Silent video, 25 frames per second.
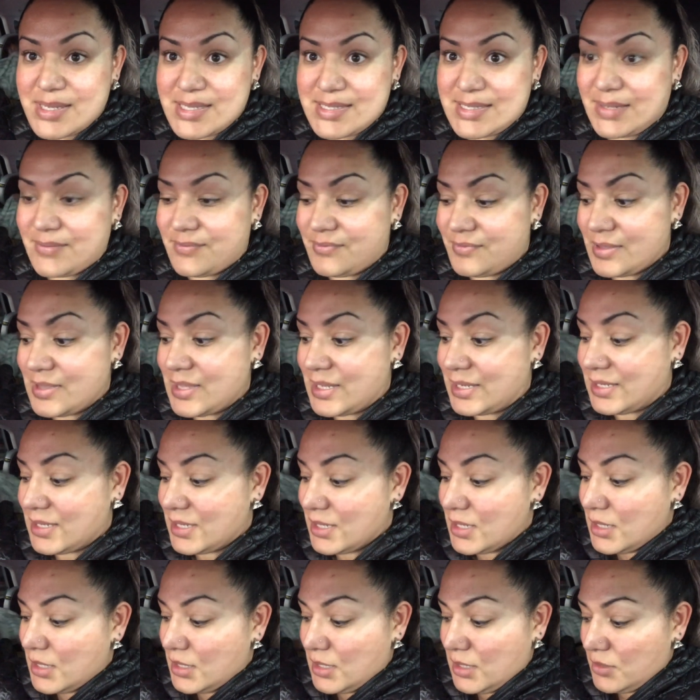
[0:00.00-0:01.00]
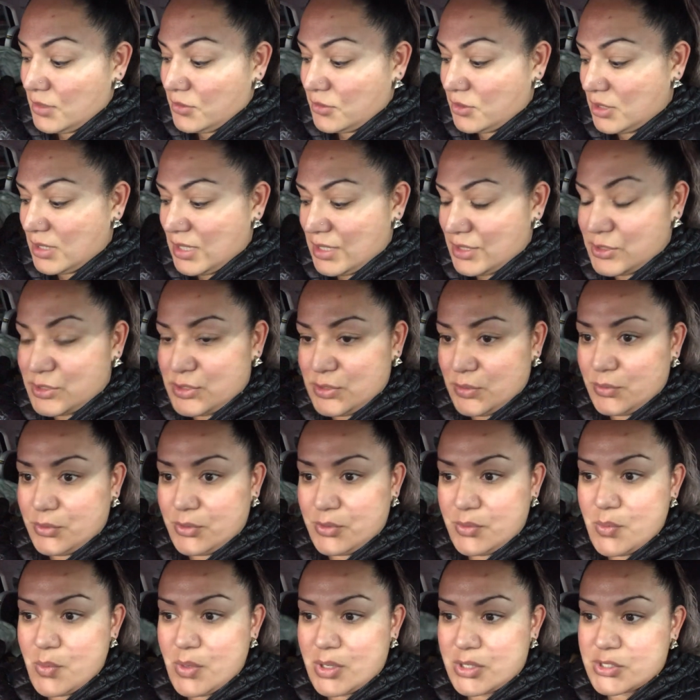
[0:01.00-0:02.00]
Cause I feel like they're like, dude,
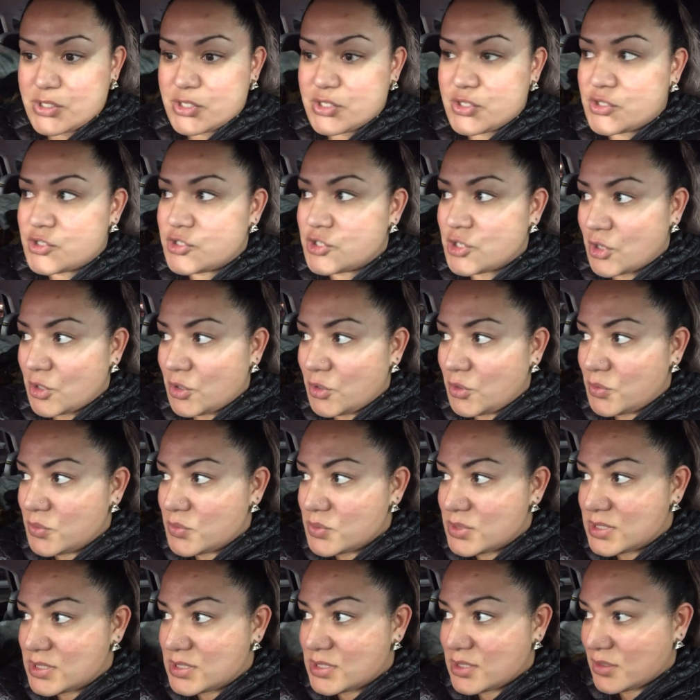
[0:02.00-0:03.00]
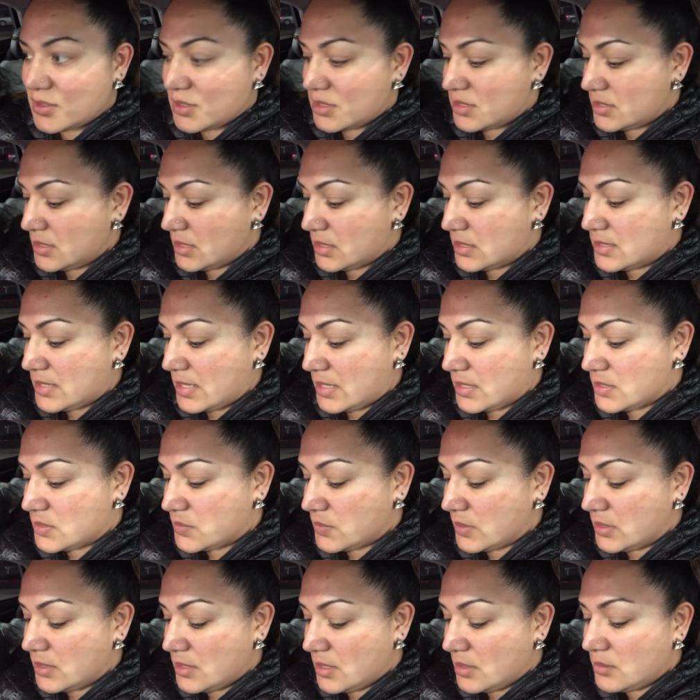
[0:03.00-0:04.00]
you are so seriously tense
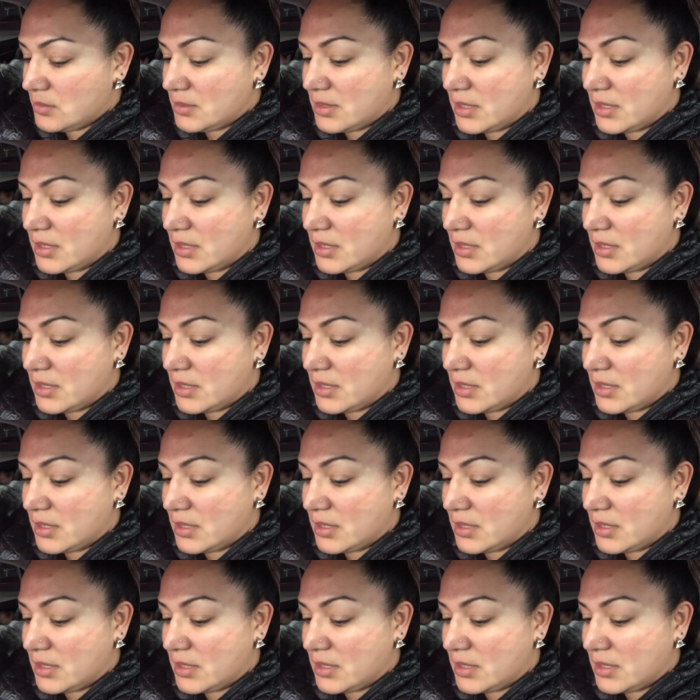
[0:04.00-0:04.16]
right now.